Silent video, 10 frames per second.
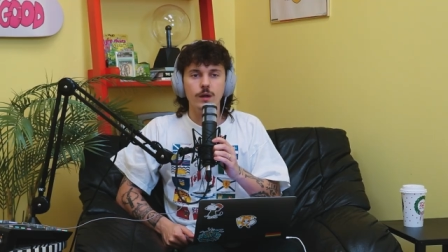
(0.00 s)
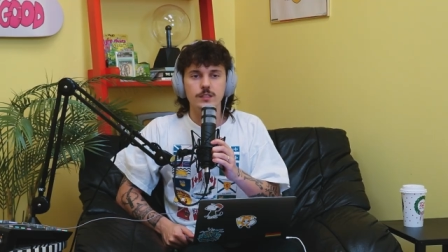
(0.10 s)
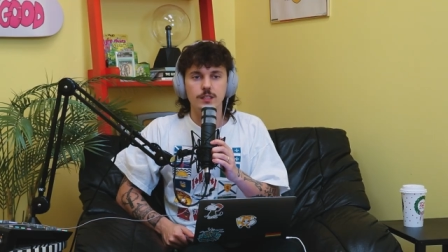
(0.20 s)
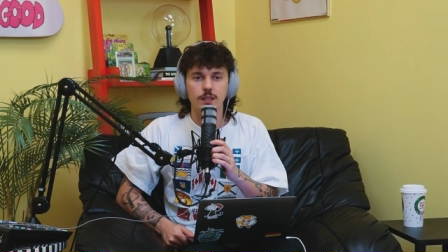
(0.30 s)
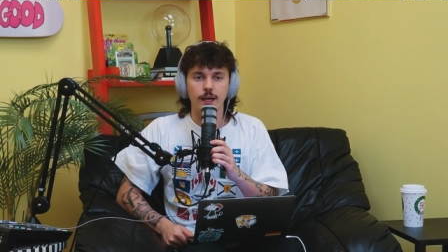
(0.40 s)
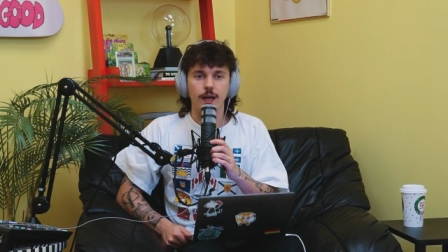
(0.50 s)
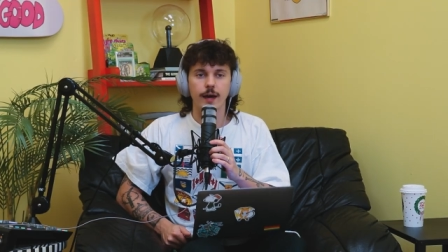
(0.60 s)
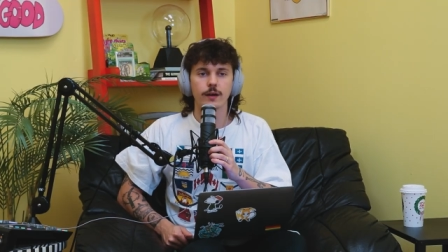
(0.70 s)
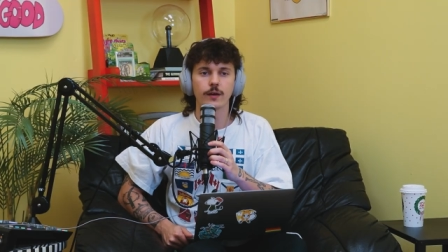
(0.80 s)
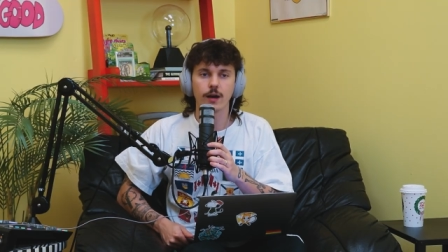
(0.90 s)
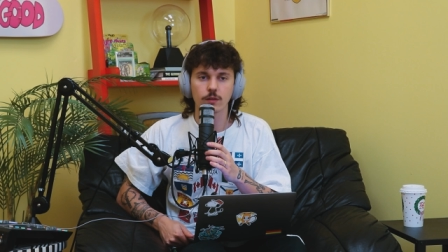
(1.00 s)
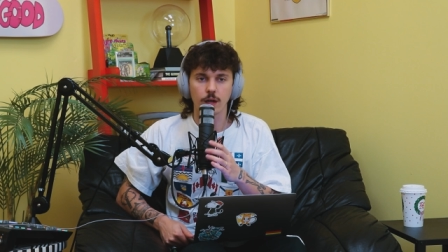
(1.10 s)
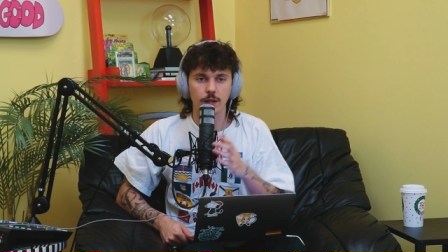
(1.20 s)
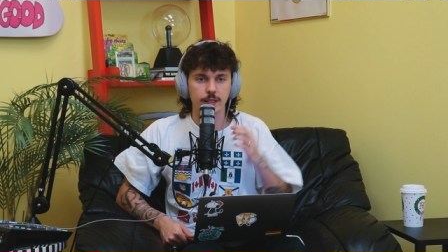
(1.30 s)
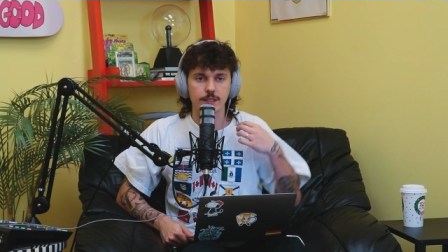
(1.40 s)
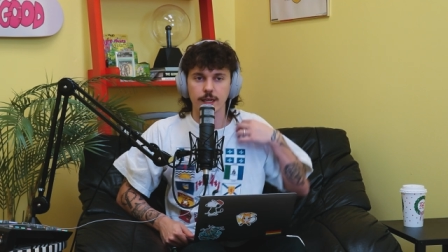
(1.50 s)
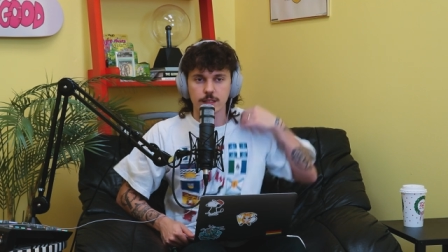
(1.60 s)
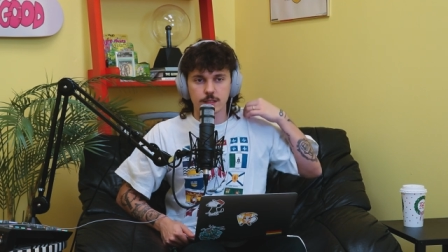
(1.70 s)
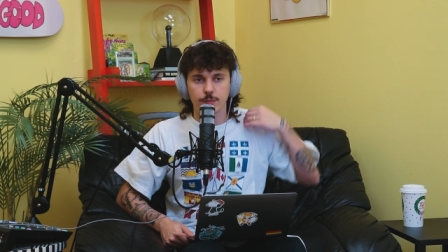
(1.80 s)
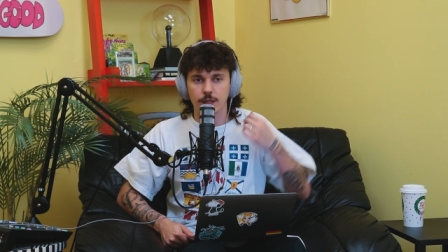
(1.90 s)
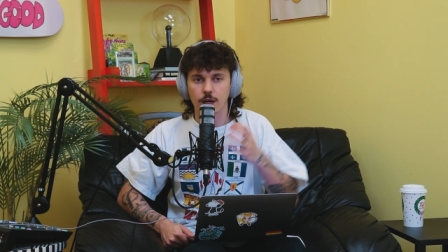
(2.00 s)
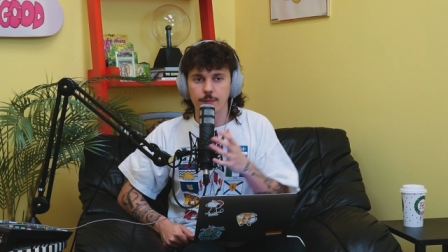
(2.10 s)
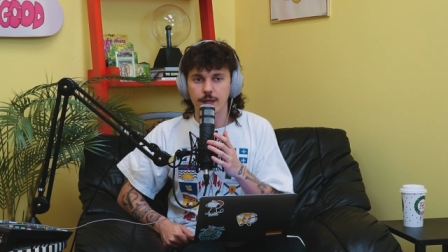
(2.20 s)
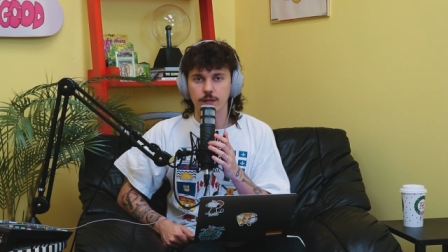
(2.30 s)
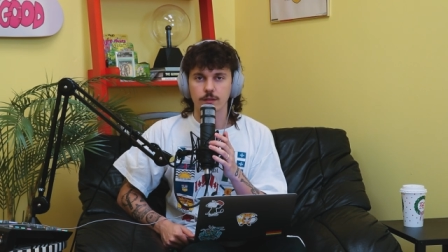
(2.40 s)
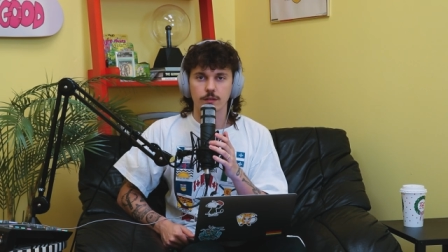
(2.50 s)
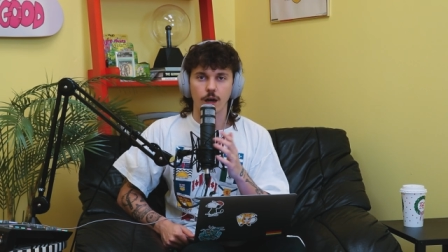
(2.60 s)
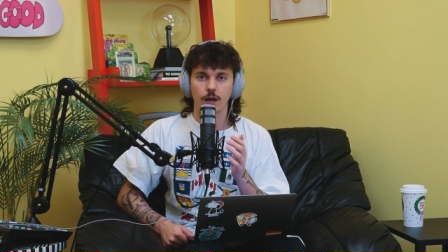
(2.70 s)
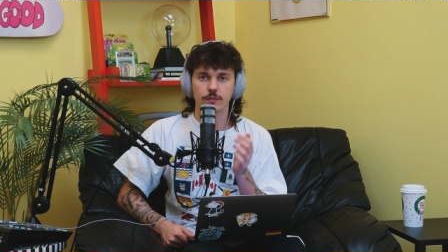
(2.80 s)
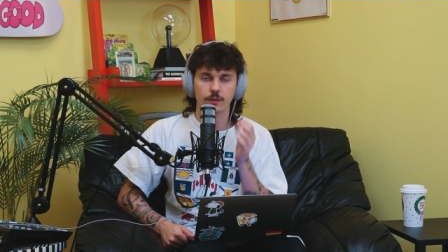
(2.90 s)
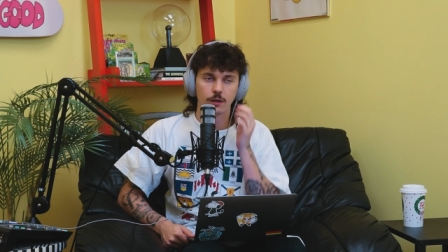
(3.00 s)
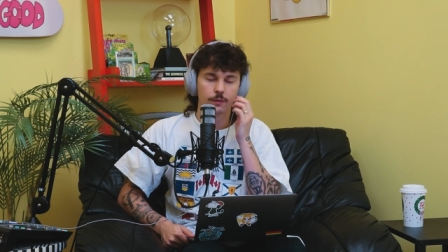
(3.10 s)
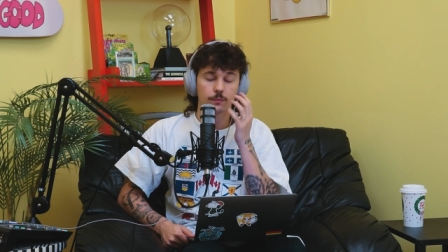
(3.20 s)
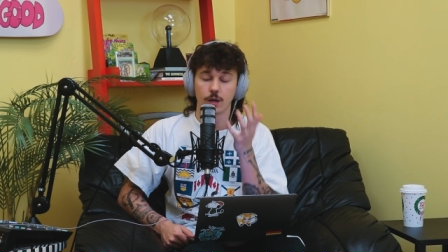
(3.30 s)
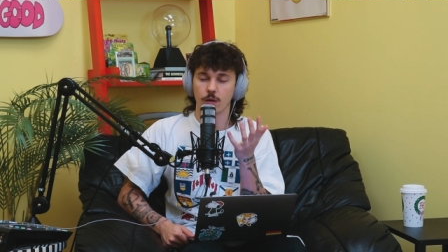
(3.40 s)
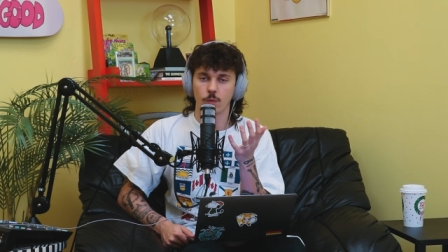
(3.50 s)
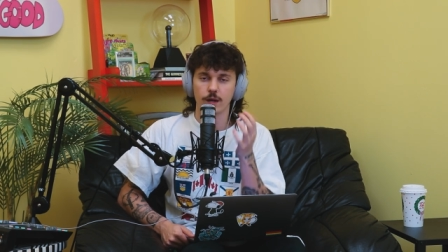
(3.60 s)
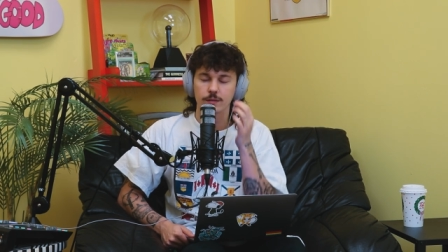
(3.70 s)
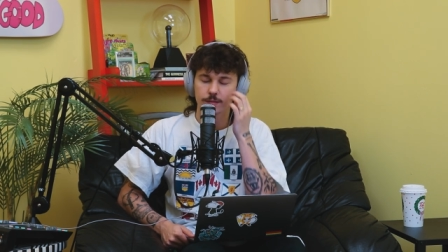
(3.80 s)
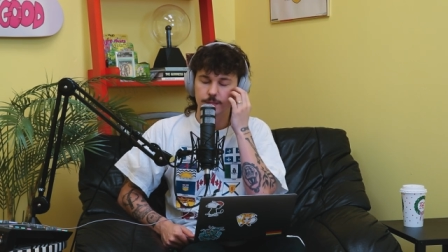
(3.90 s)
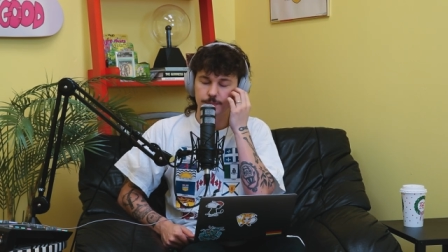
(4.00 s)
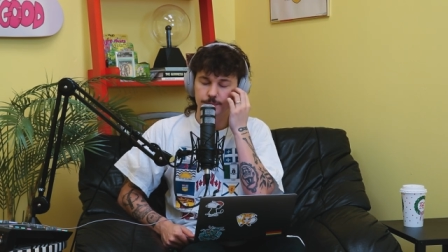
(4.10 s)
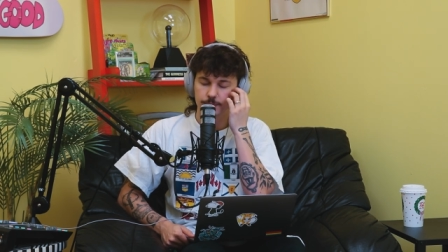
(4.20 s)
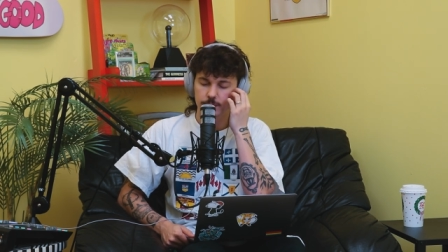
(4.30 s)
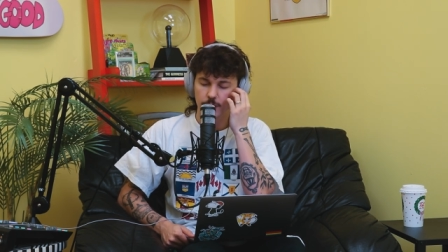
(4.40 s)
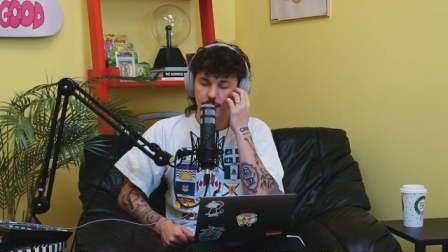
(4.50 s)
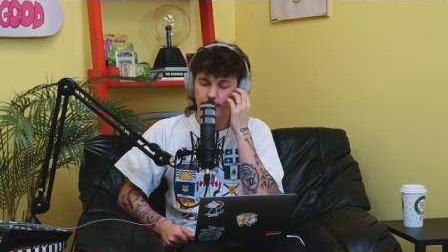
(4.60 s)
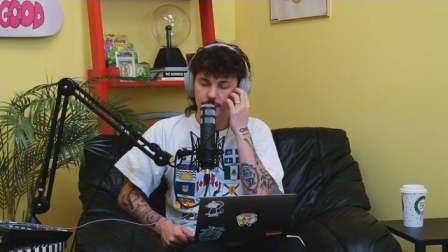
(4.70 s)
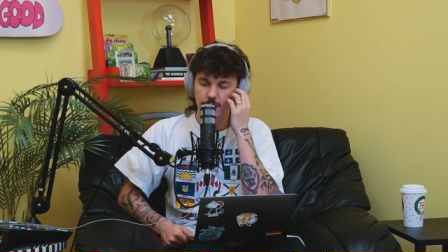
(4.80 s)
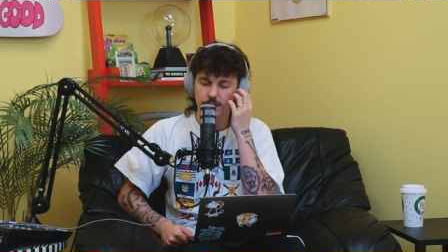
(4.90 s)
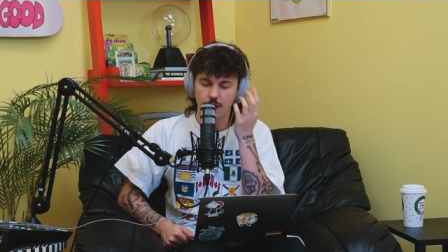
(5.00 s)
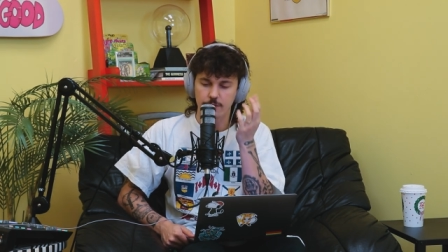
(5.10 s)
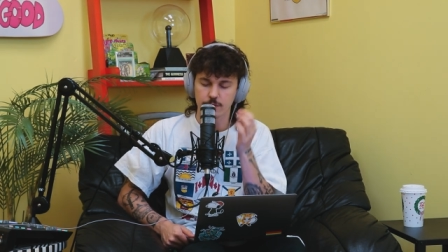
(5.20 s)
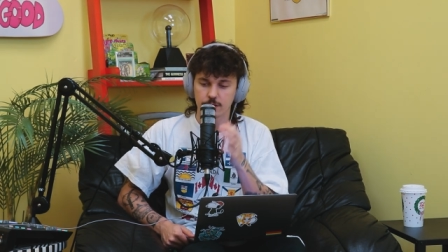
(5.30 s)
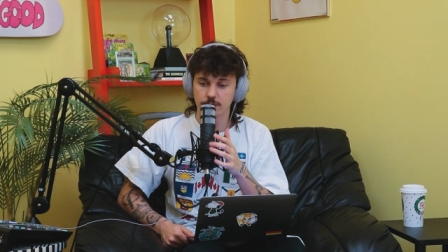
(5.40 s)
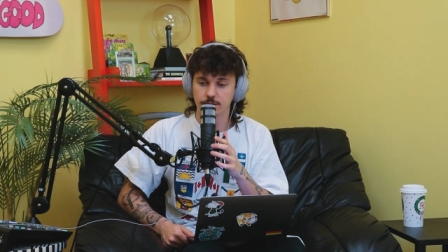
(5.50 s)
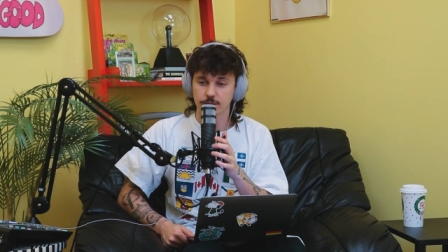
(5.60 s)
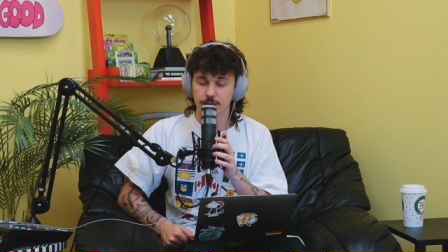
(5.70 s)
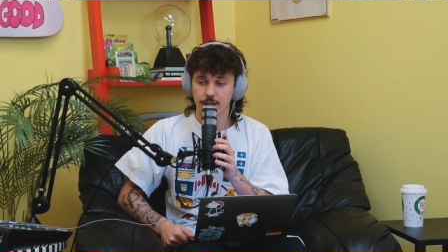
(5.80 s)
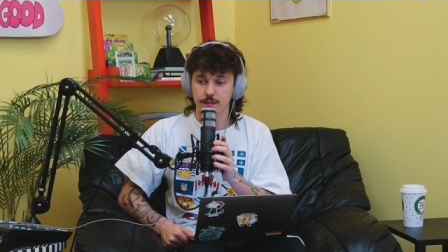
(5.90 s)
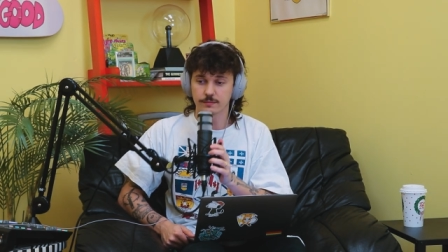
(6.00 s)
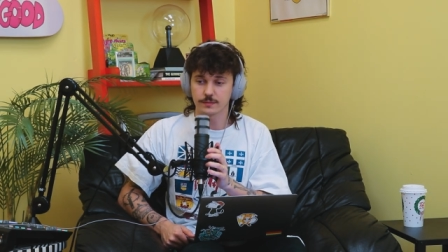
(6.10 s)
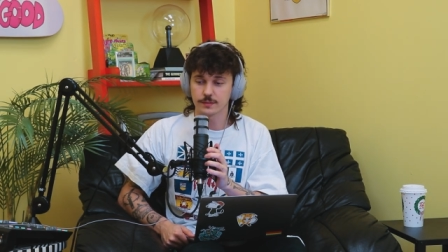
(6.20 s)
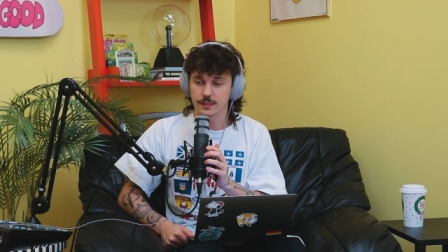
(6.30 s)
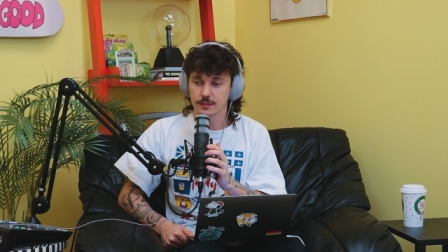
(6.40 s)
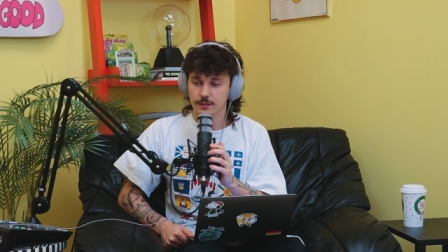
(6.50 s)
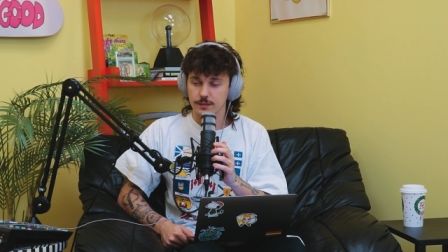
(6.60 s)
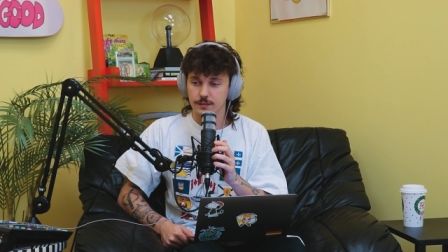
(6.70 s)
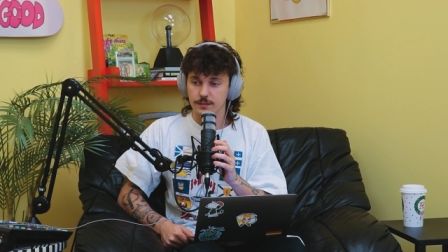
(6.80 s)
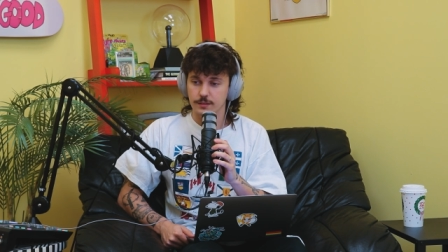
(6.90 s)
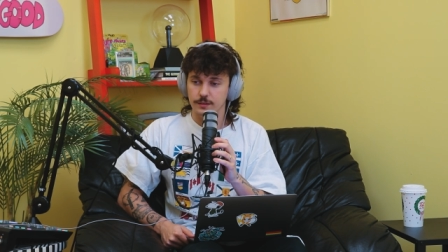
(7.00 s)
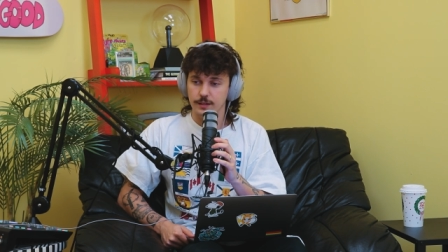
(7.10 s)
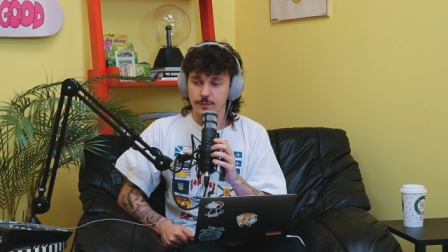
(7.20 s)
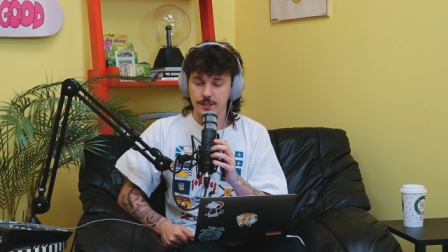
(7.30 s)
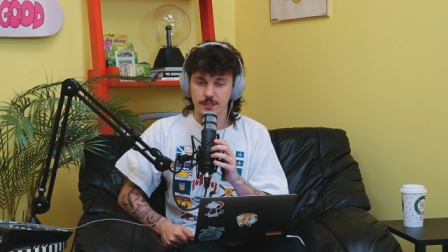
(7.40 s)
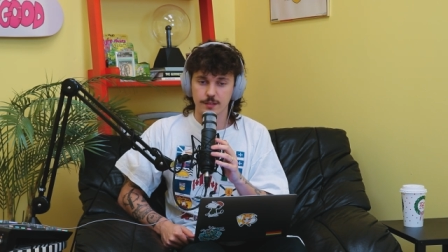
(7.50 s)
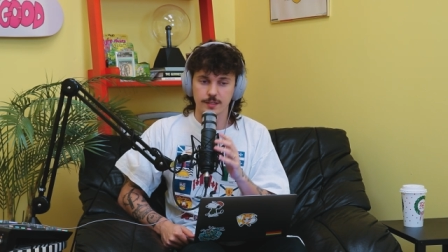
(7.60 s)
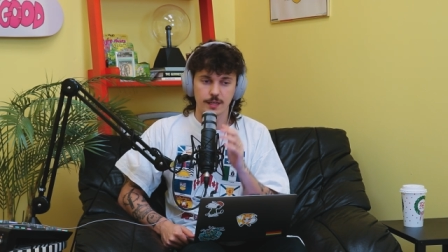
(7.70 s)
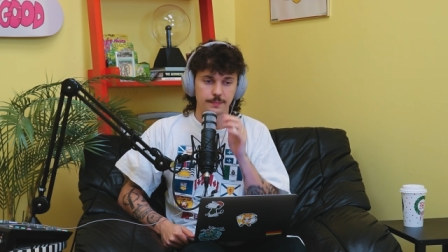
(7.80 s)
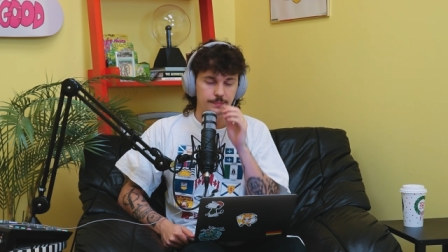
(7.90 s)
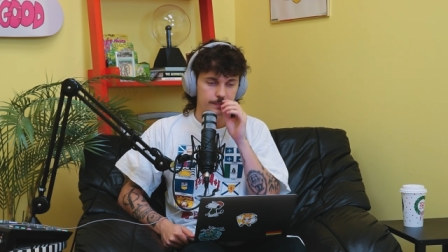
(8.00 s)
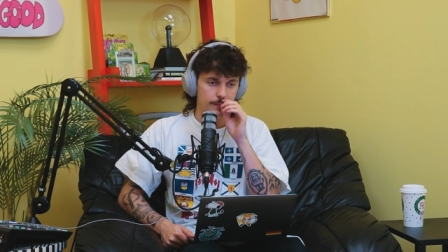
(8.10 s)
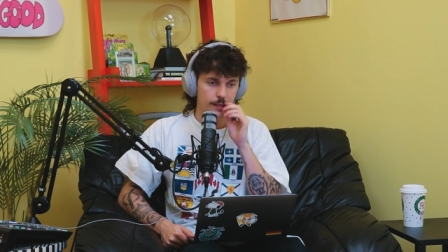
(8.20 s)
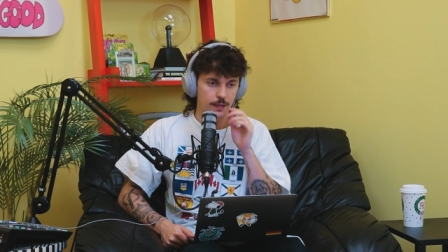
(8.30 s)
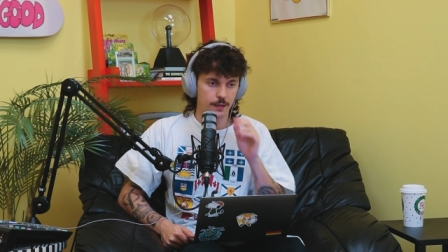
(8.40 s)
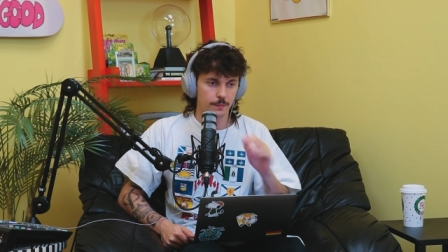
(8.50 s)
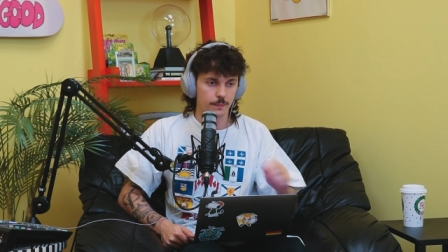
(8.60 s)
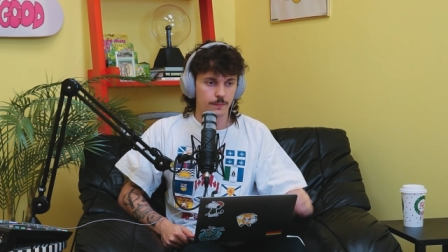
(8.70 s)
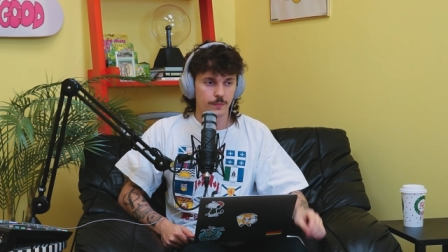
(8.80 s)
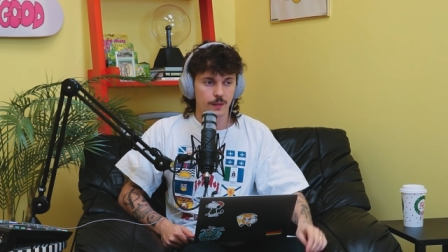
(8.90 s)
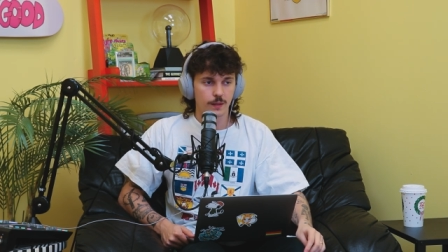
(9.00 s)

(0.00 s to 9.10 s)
went to, like, I don't know how long it takes to become a doctor, what? A police officer. I don't know how it makes those up. I don't